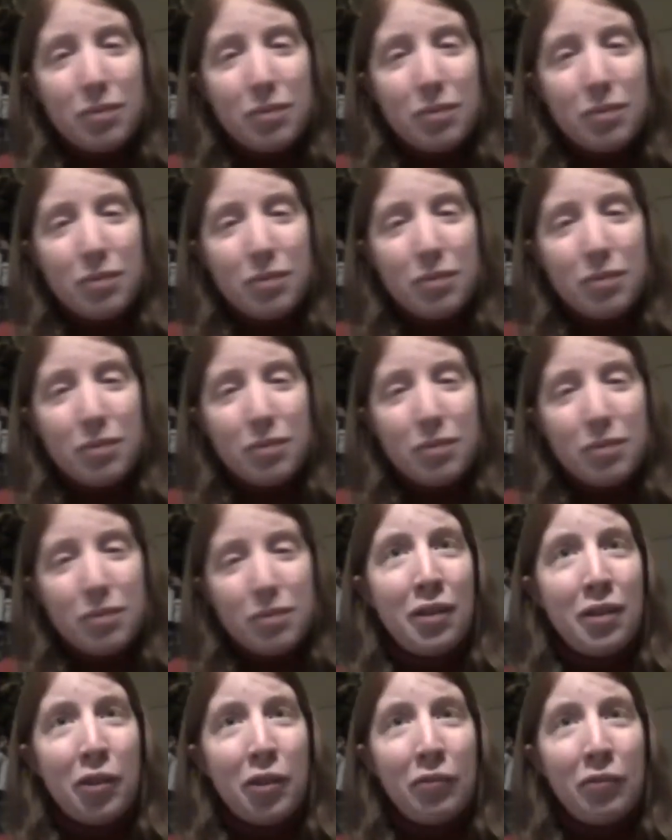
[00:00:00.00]
And
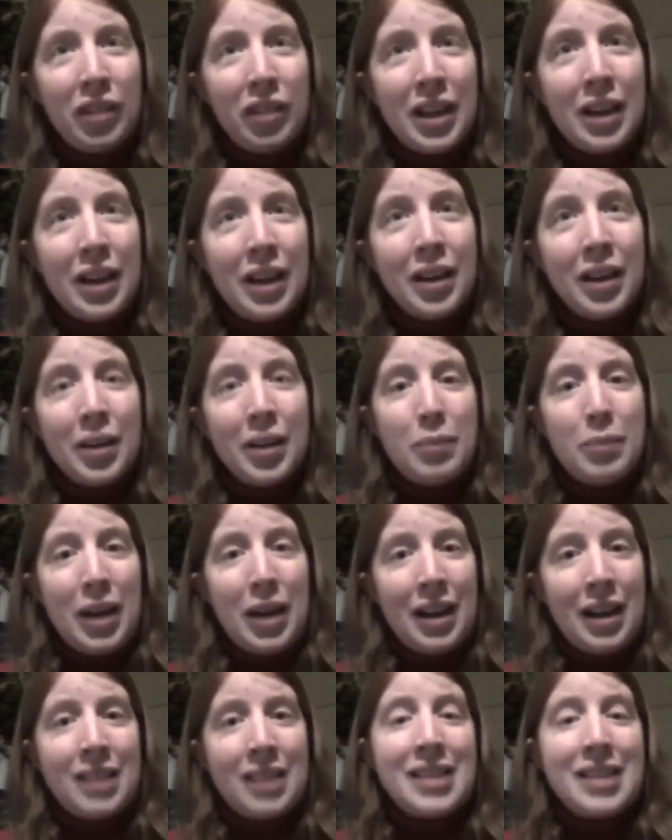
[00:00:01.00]
via email, hopefully
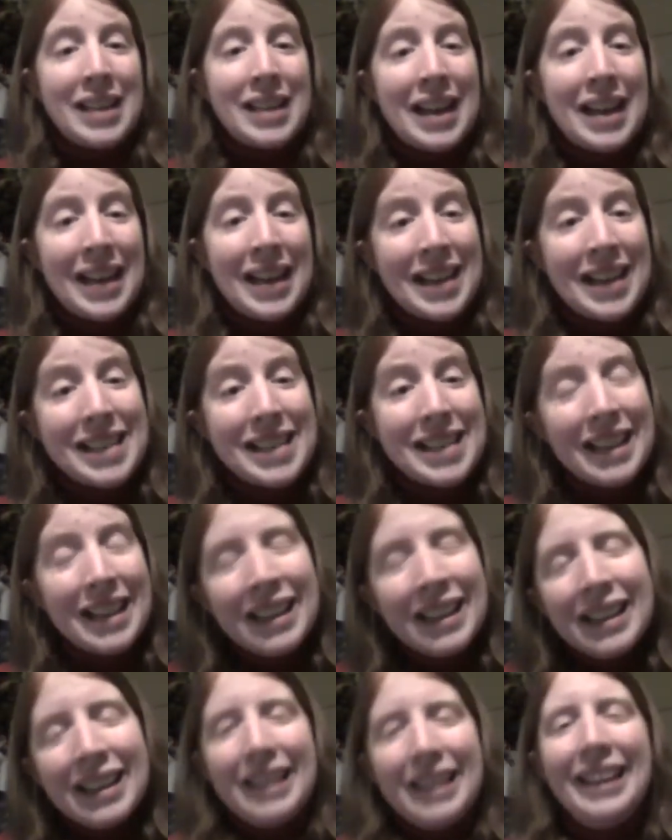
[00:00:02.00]
by Sunday night,
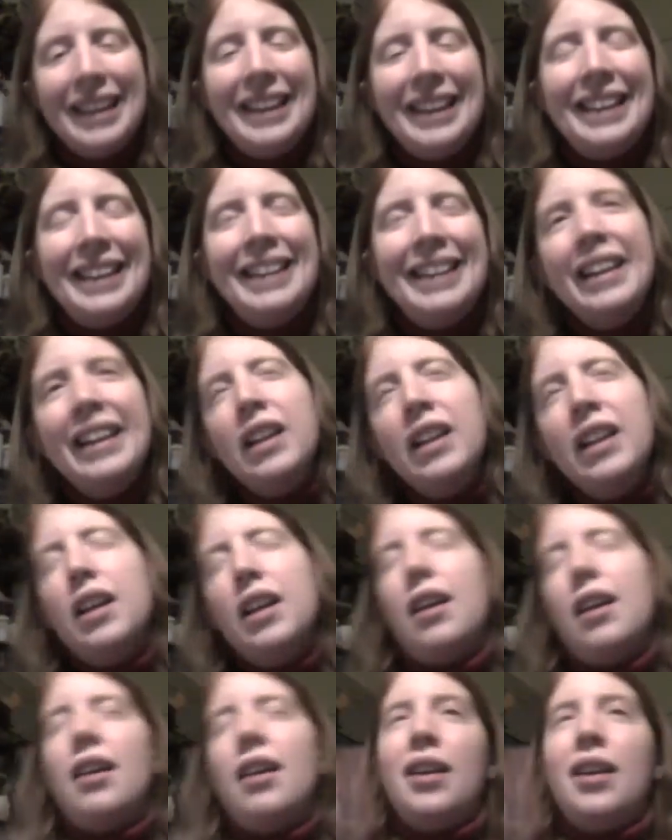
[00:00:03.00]

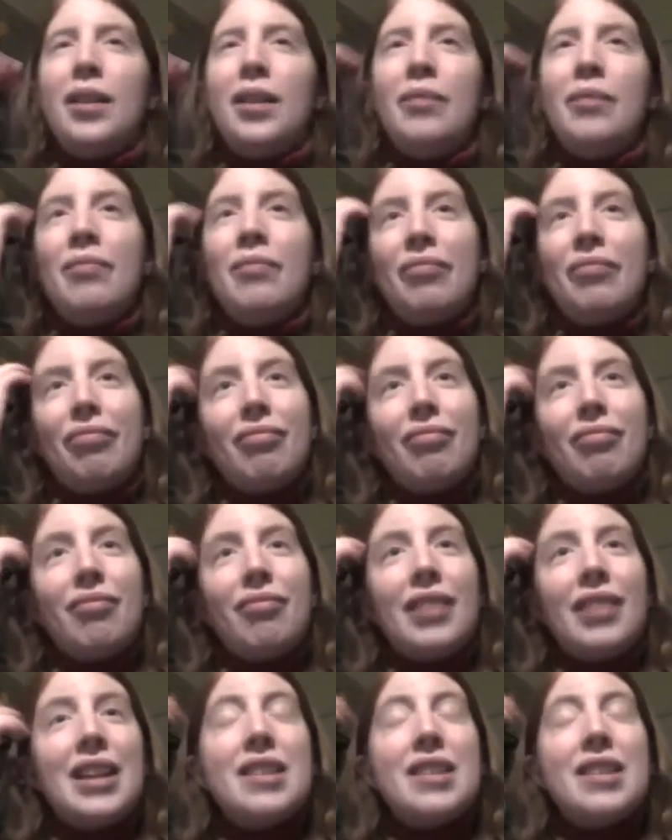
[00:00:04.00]
um,
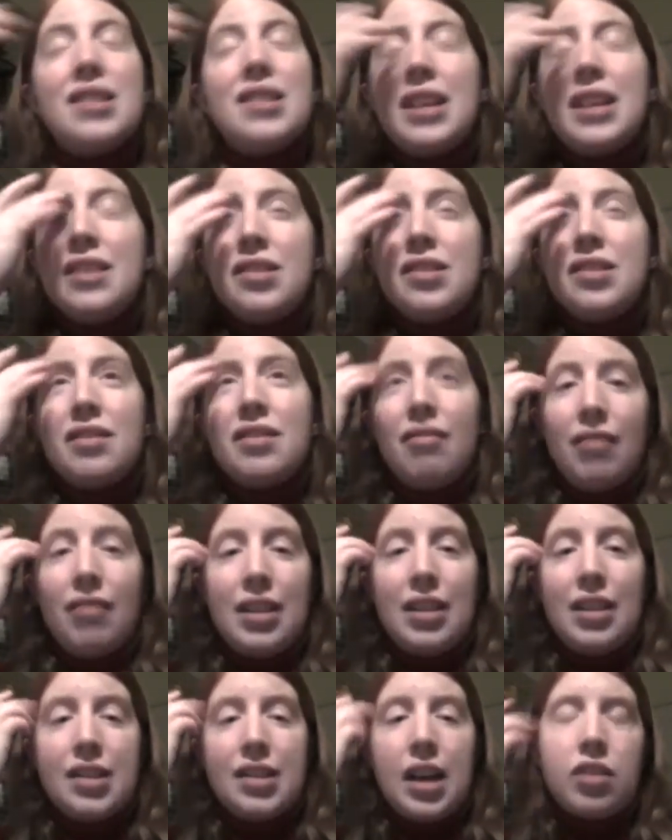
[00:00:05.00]
because it's
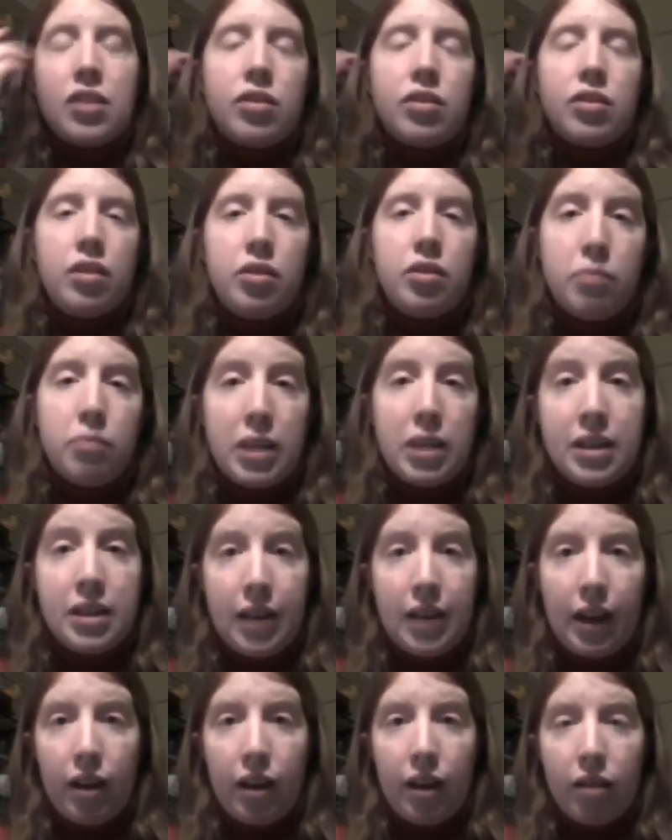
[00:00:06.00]
actually due
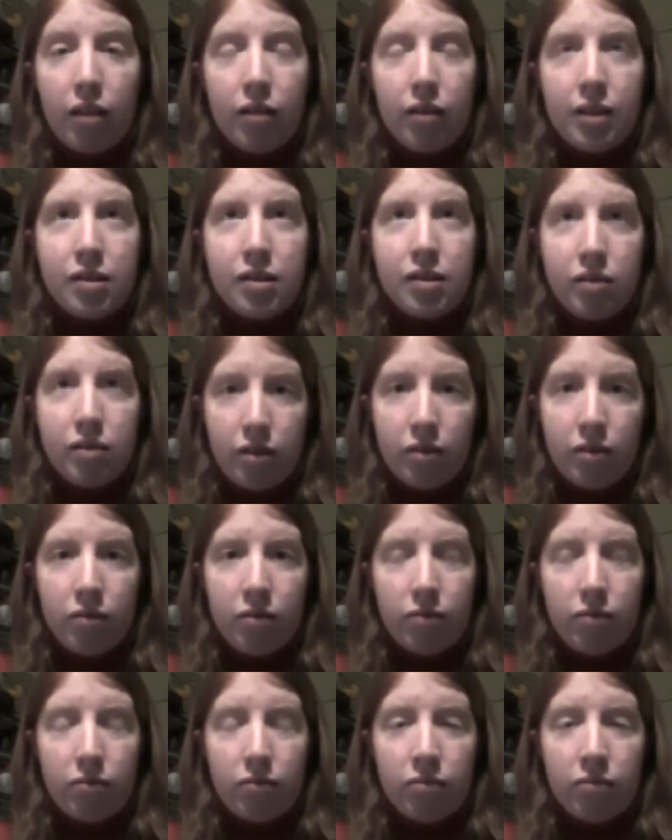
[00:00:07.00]
Monday. It's due
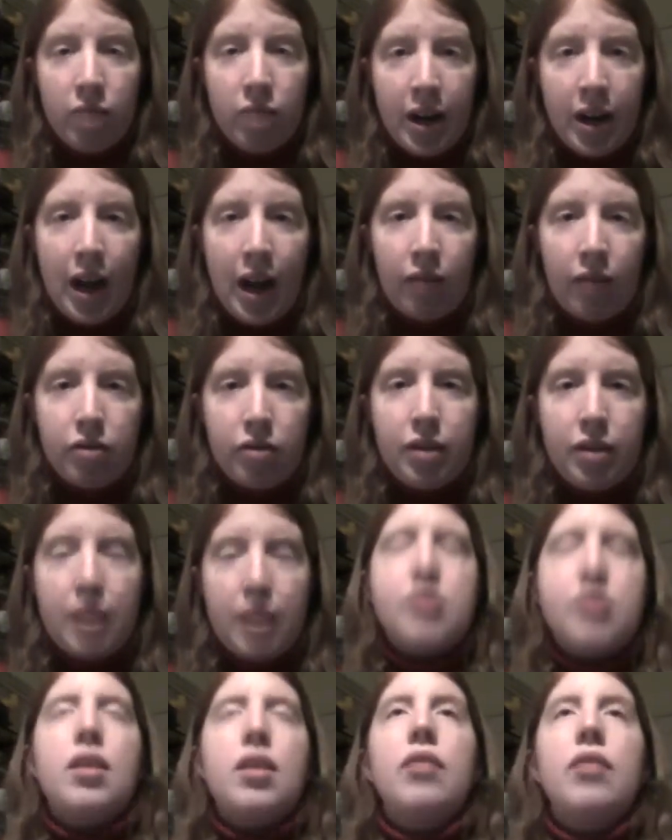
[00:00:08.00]
right after
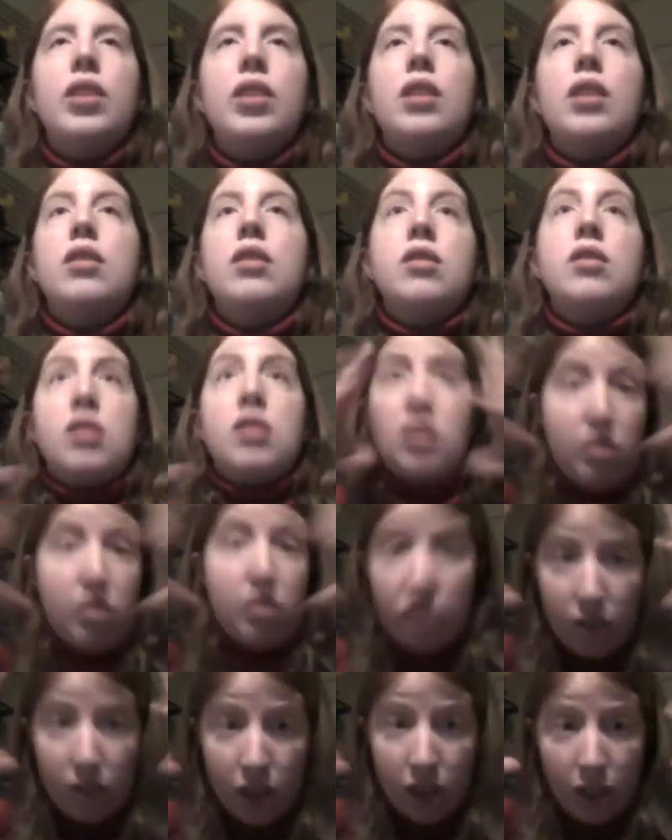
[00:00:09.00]
Thanksgiving. I just
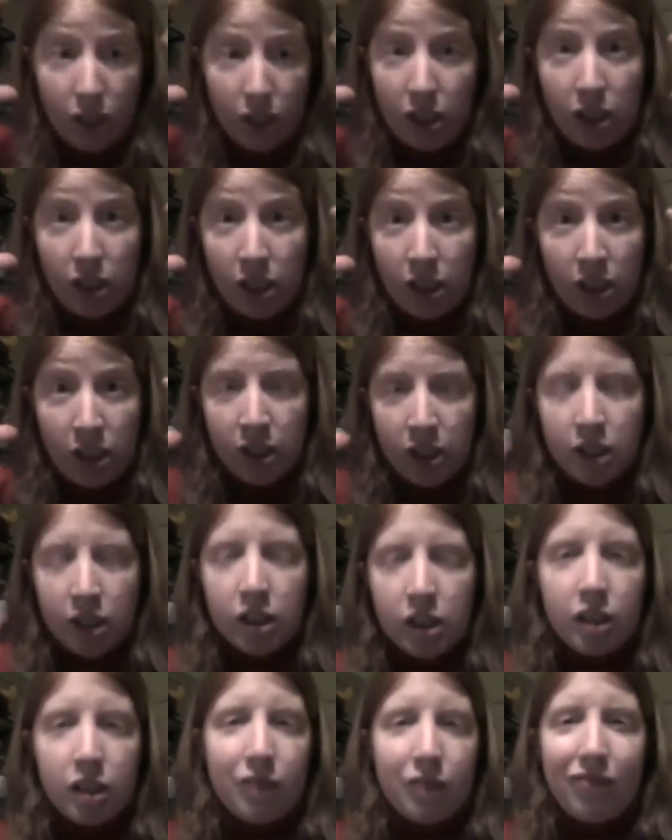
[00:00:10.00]

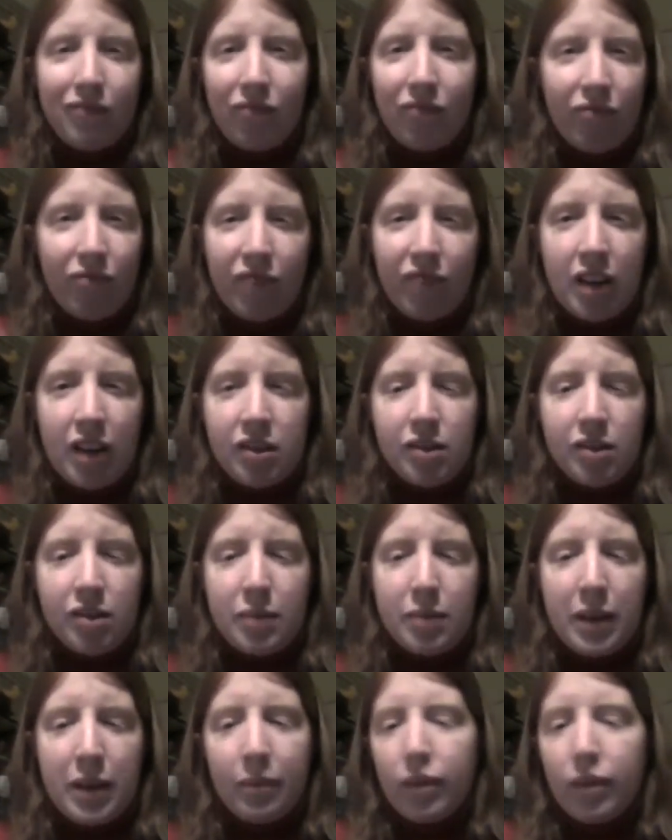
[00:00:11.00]
frazzles
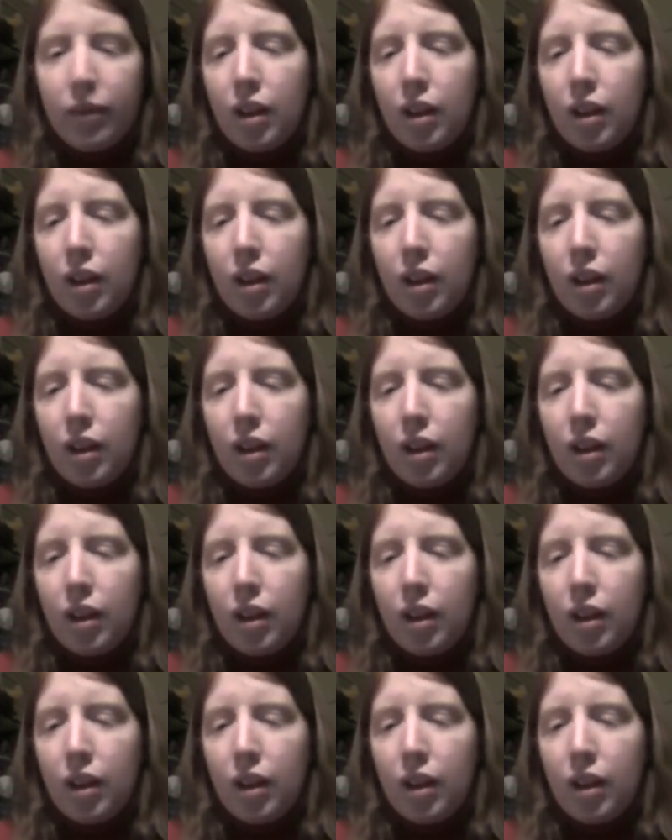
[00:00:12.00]
me.